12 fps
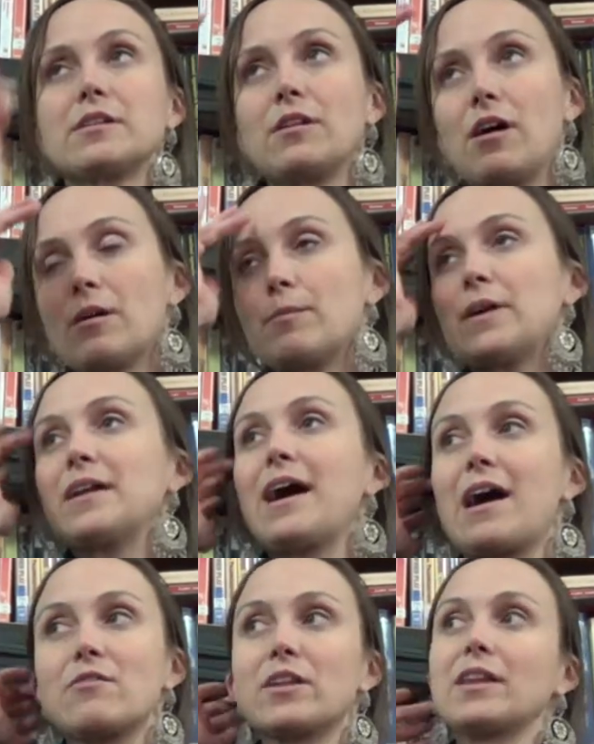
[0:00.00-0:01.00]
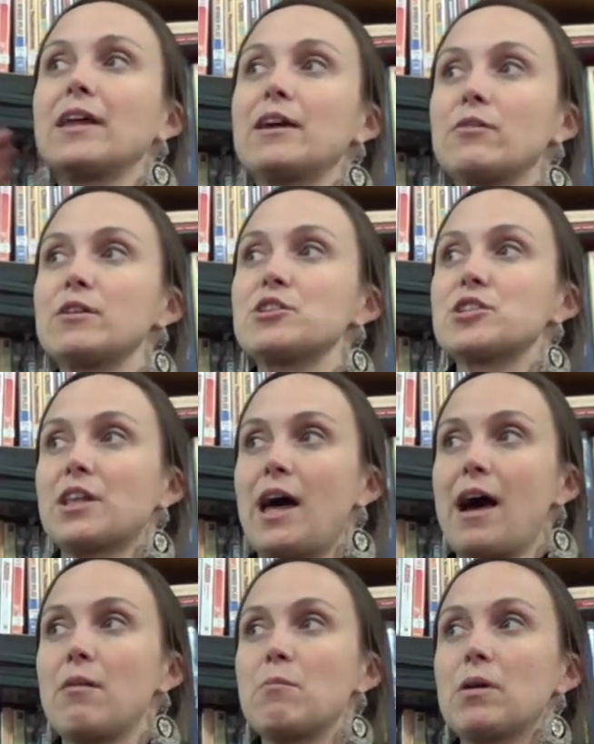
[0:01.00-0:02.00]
Longman have a language lab.